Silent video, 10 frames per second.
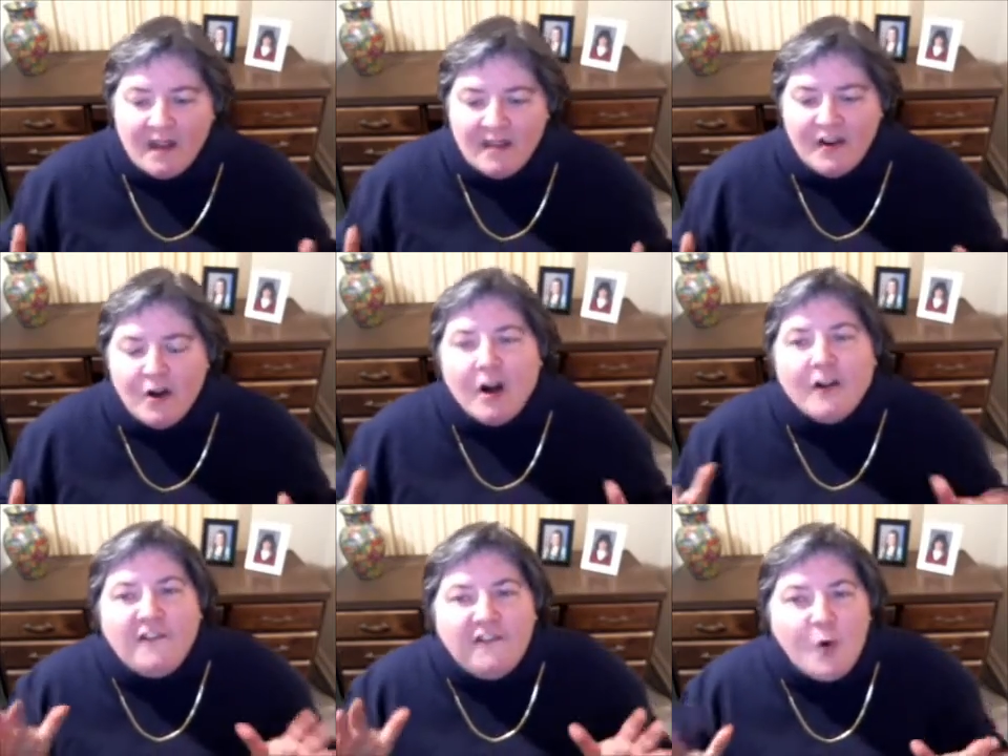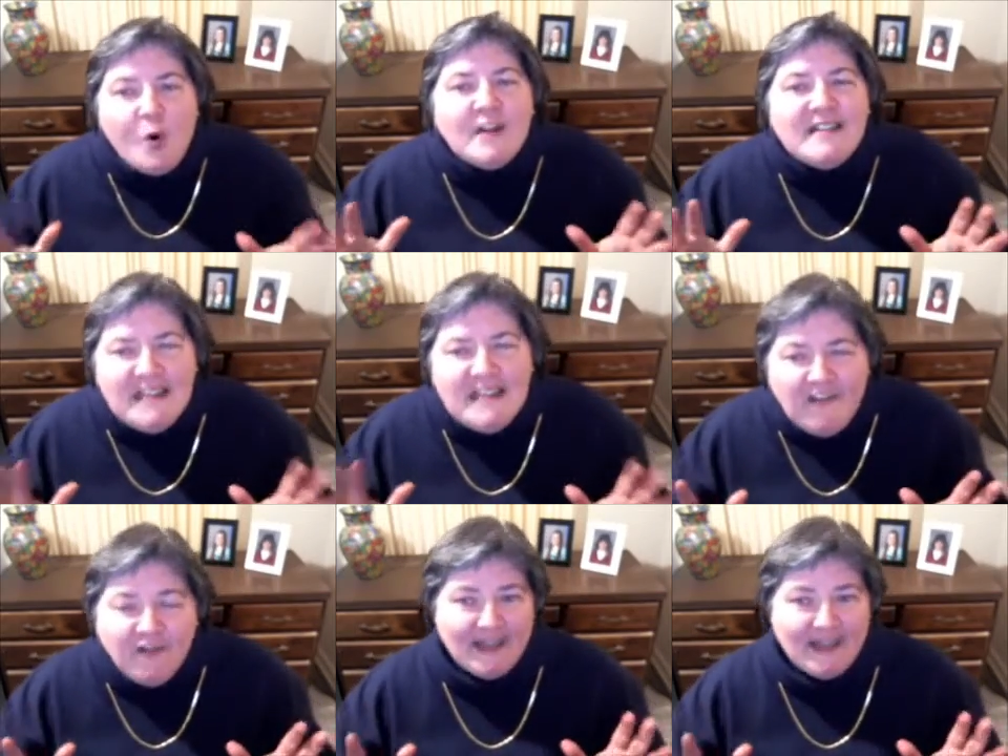There are 4
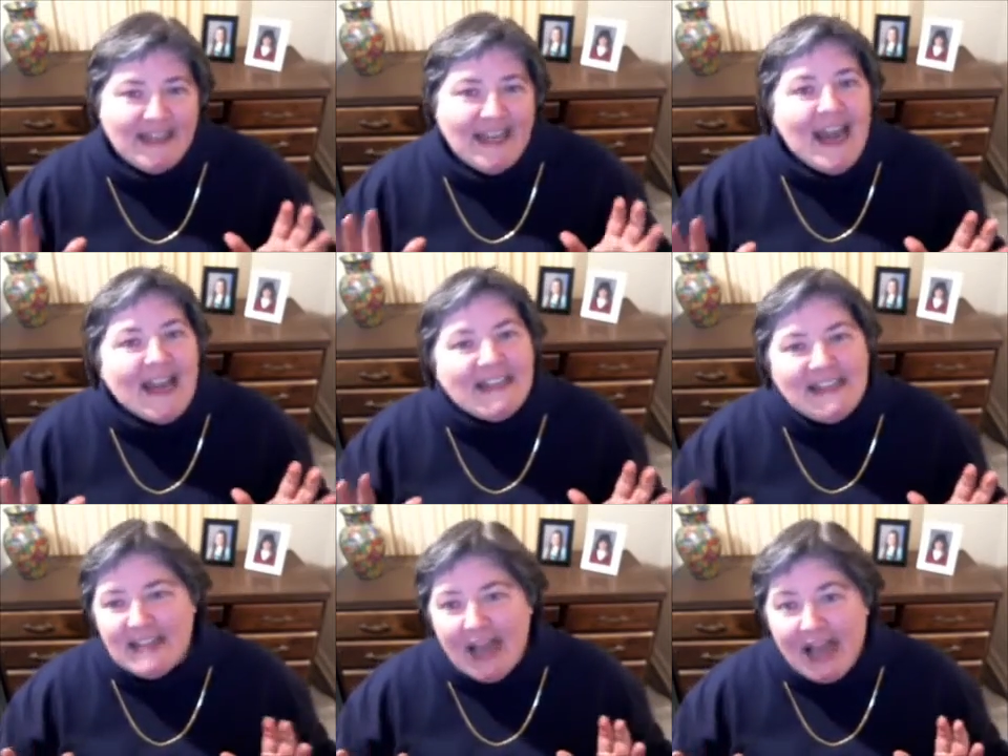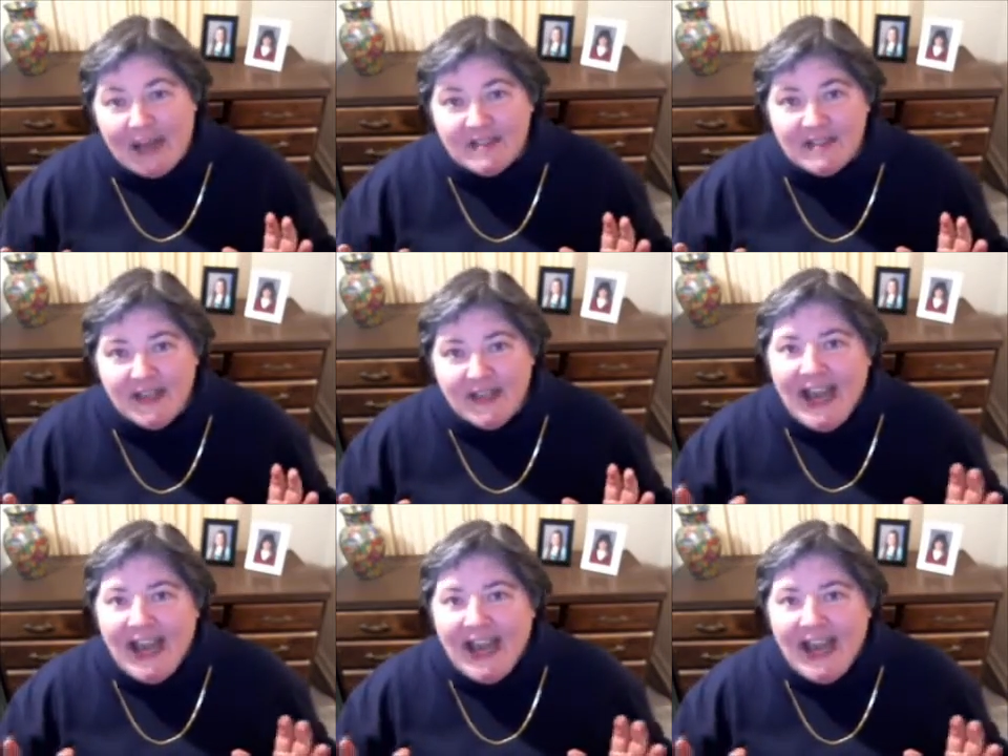different connecting types,